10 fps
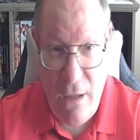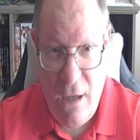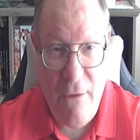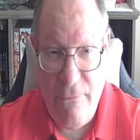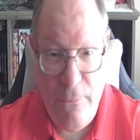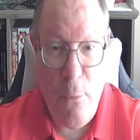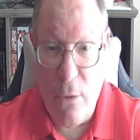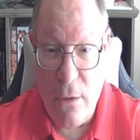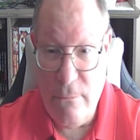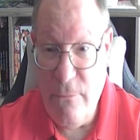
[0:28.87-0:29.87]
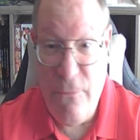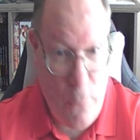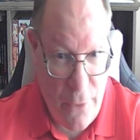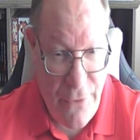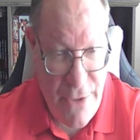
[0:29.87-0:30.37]
for
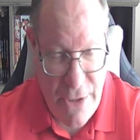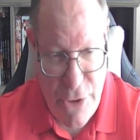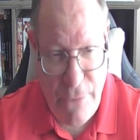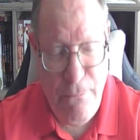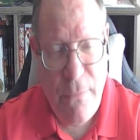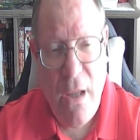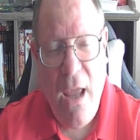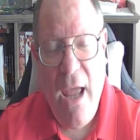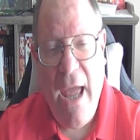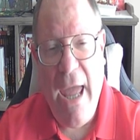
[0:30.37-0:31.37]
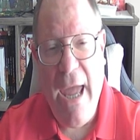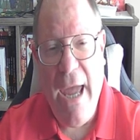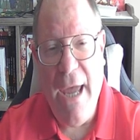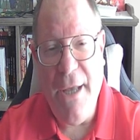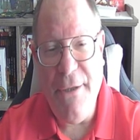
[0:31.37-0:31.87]
4th edition,
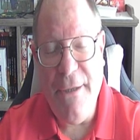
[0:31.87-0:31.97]
and